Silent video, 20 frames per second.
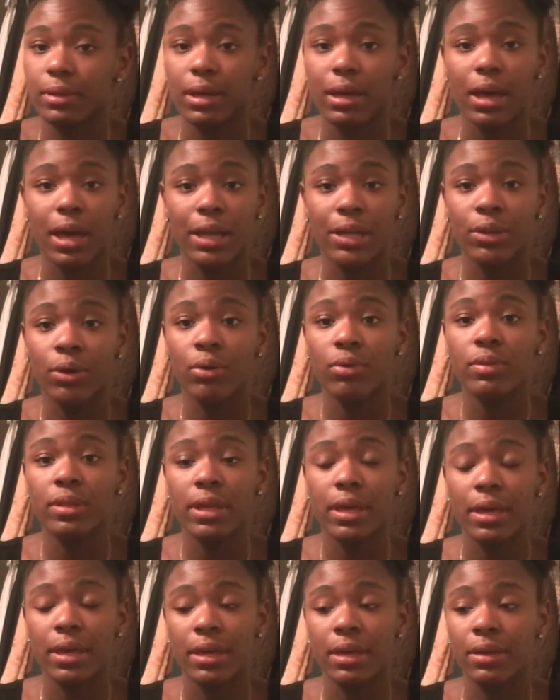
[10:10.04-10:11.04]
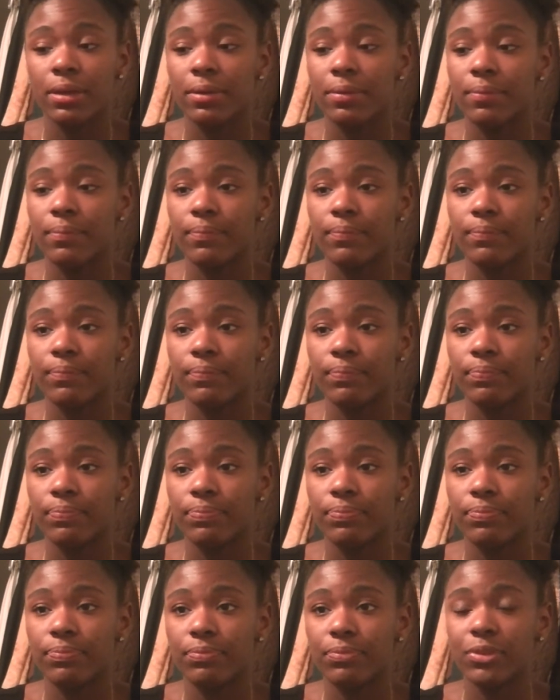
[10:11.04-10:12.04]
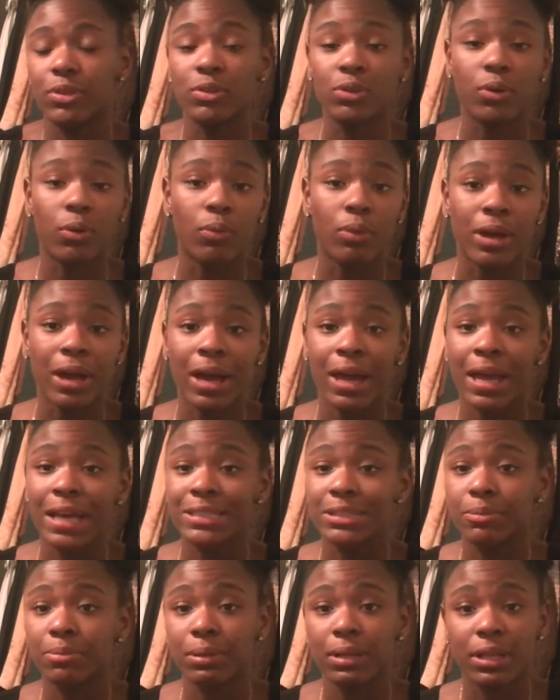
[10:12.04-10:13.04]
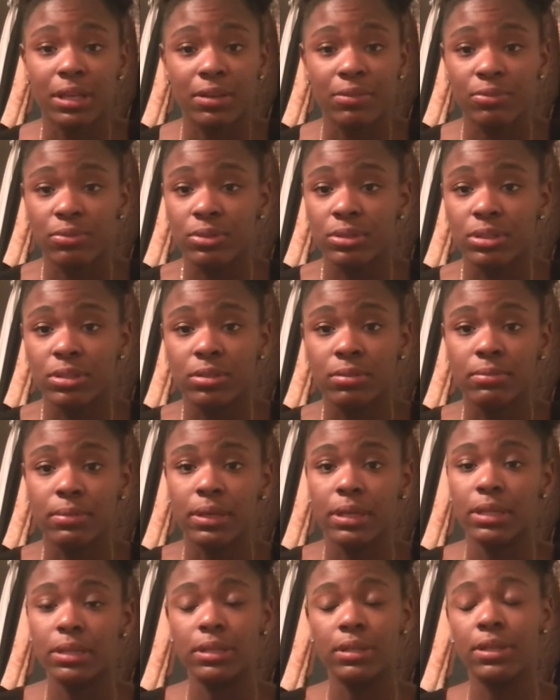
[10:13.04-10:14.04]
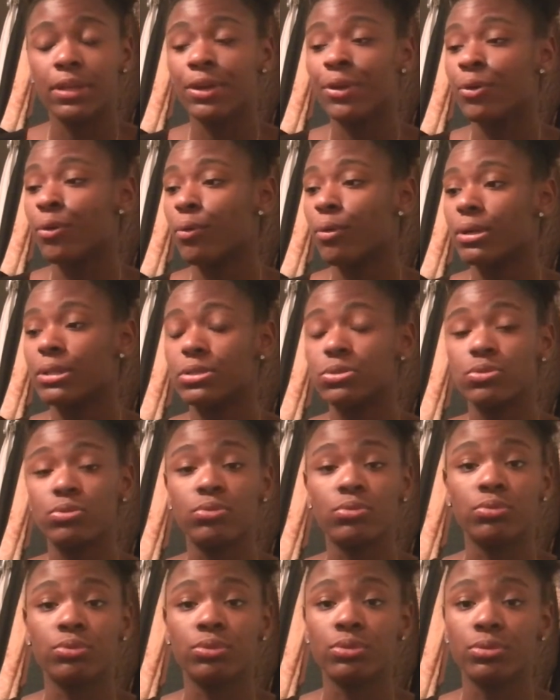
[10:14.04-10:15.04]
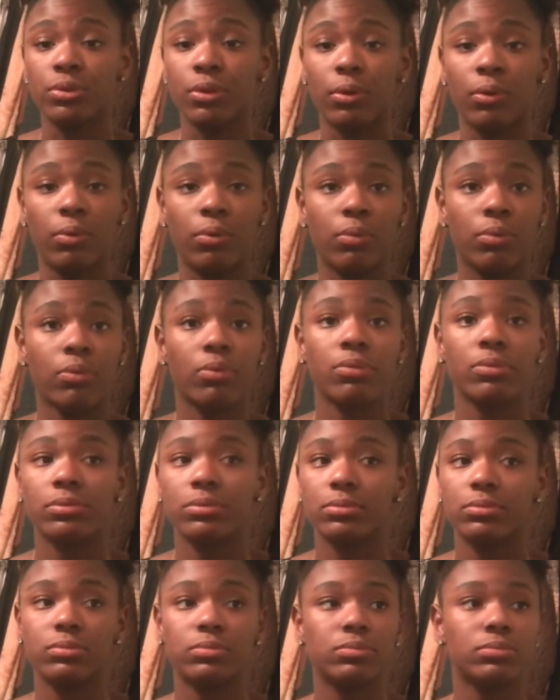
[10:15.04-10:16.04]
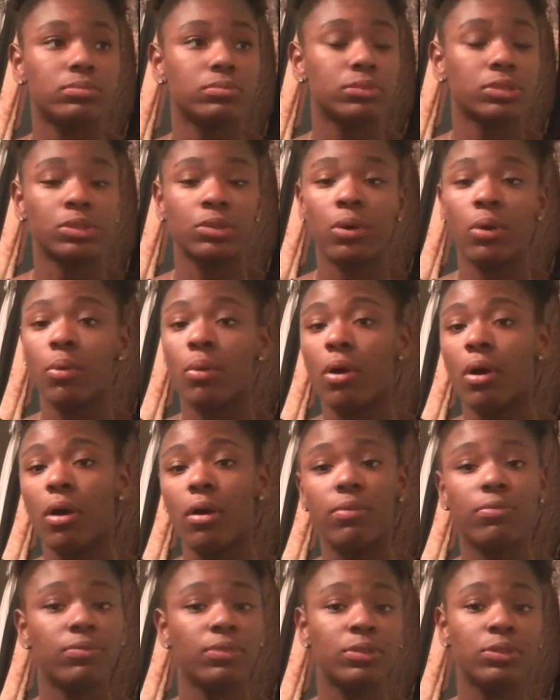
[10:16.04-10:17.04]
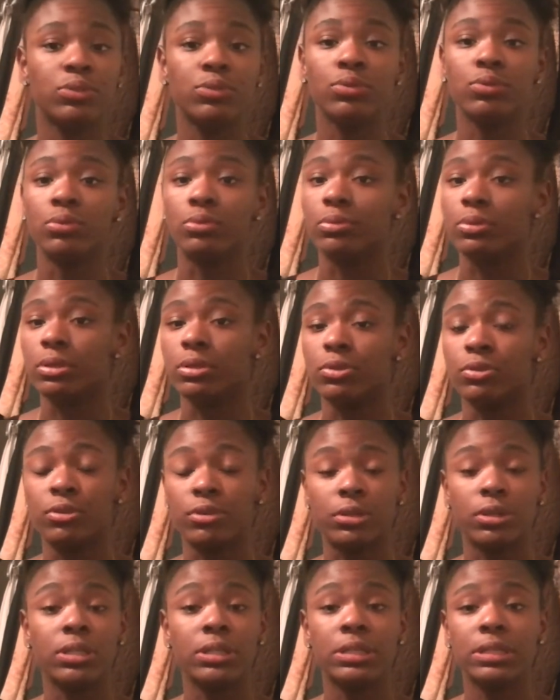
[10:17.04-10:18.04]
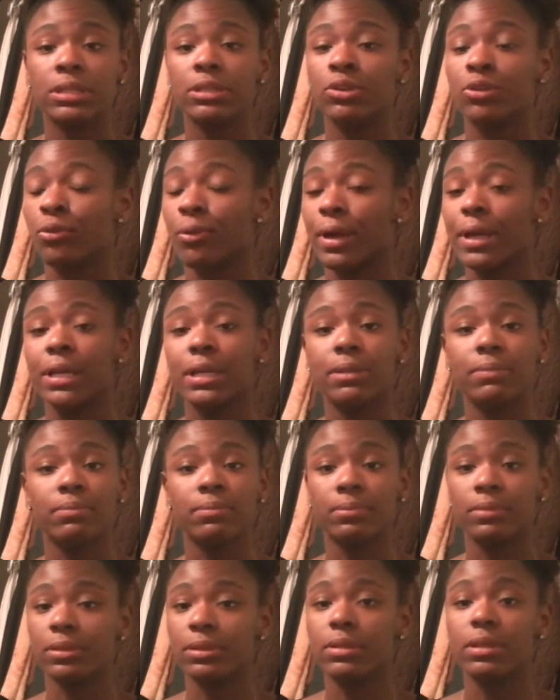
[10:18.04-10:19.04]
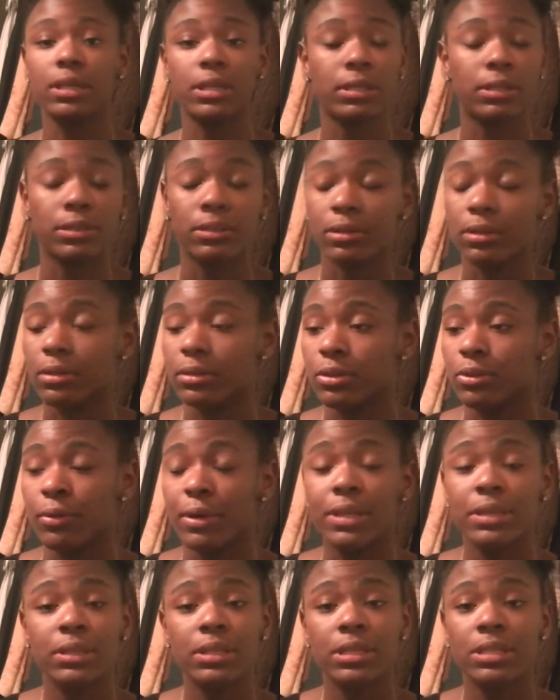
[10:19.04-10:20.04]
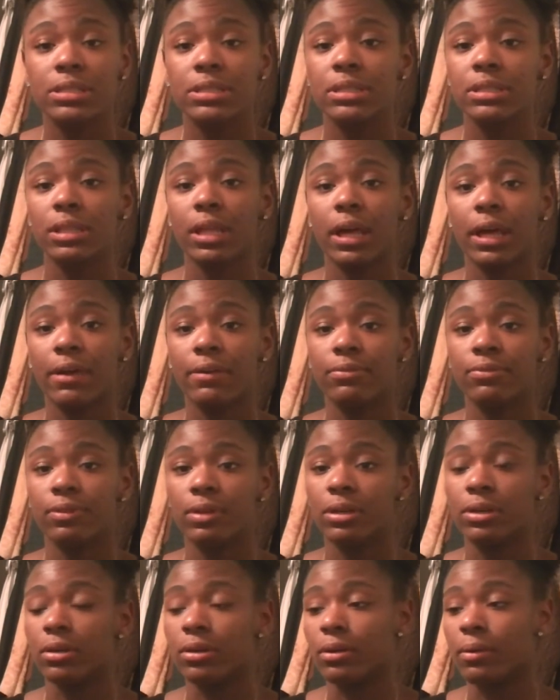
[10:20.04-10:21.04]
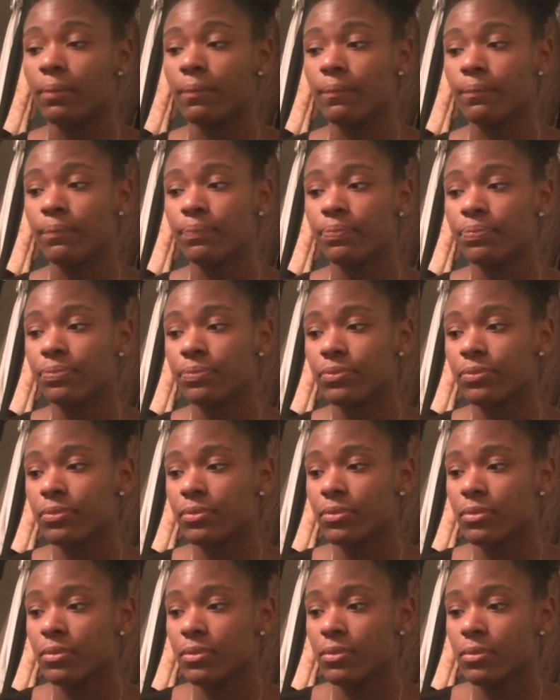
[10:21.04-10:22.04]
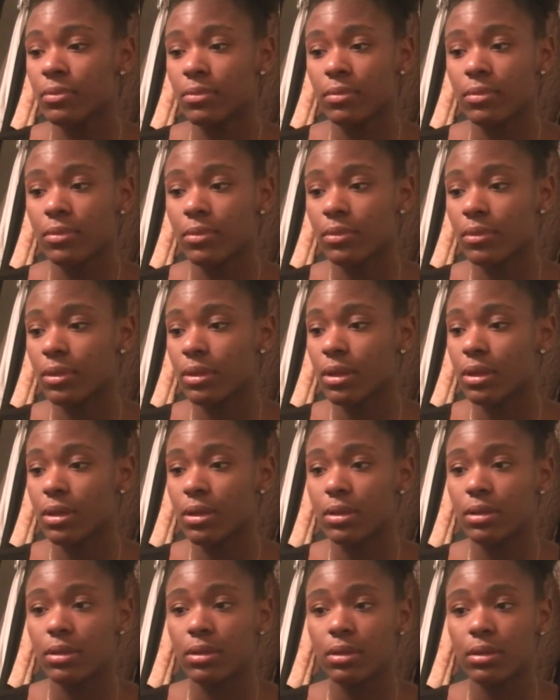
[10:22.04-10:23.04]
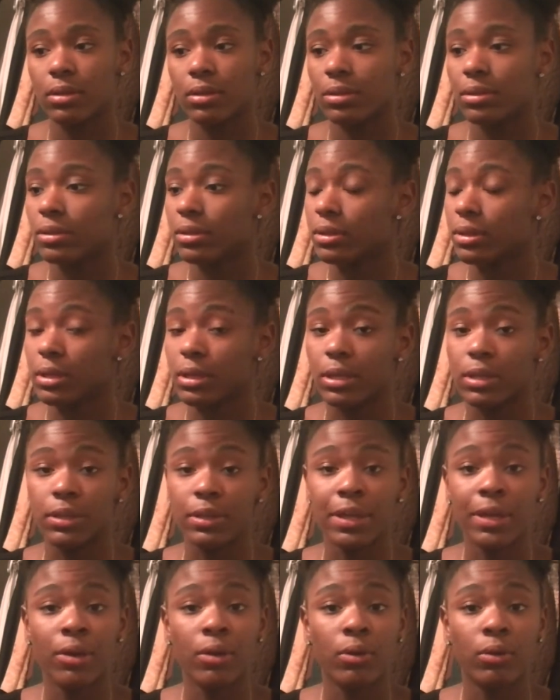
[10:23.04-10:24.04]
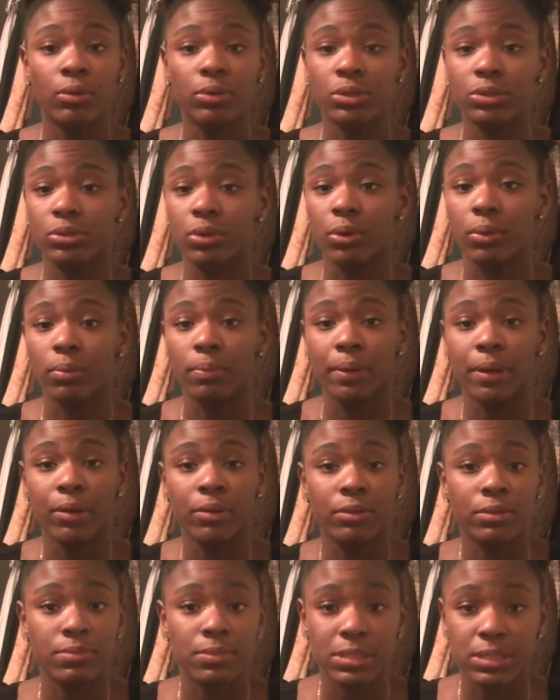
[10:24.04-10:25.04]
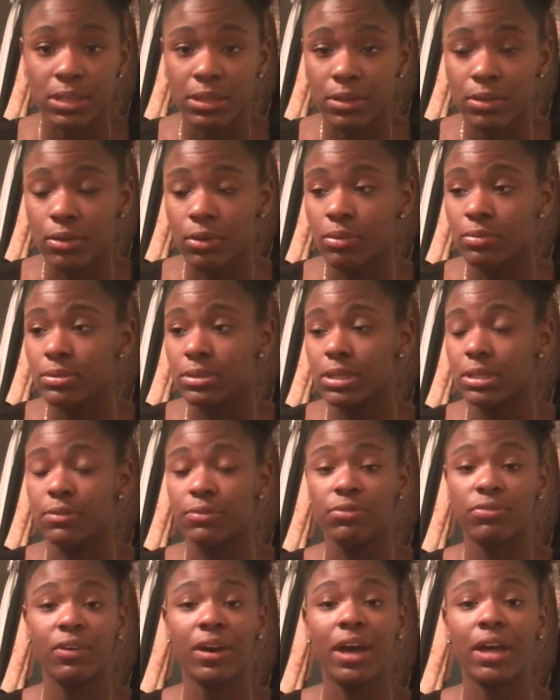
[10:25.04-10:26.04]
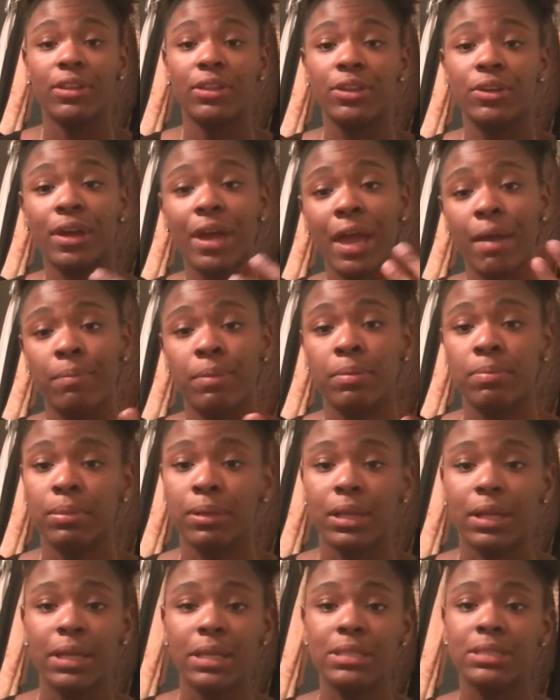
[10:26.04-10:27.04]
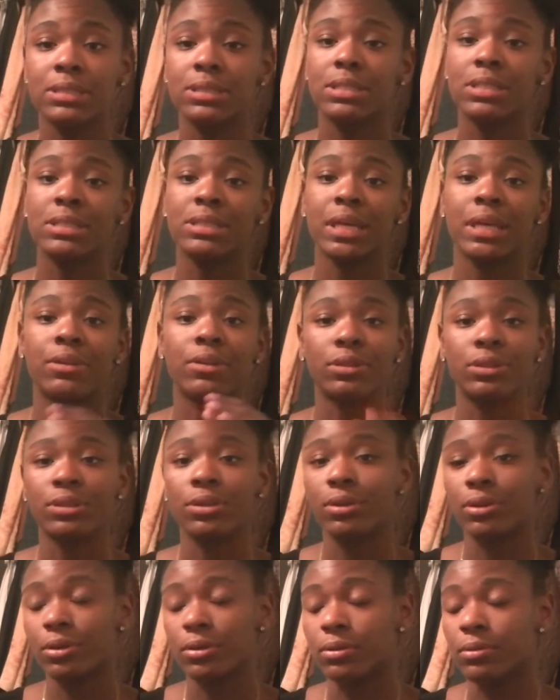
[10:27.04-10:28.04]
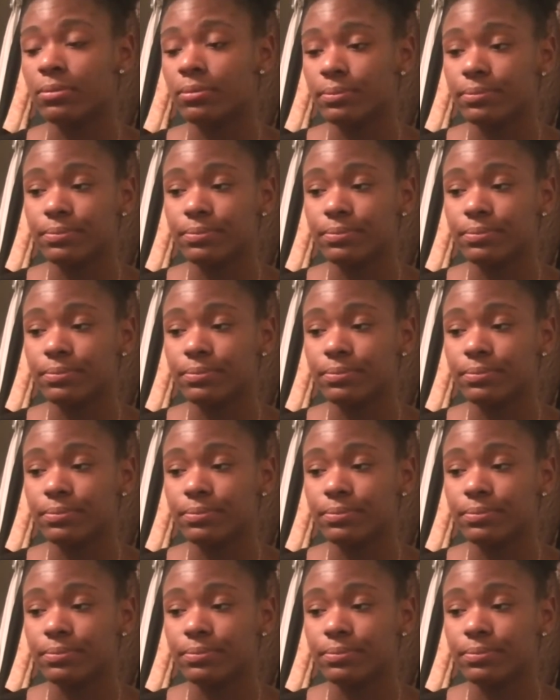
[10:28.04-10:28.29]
I know that, you know, God has a plan for them, and they're going to, you know, go off and do good, great things in life. And they're going to, you know, better themselves and find their happy place, this, that, and the third.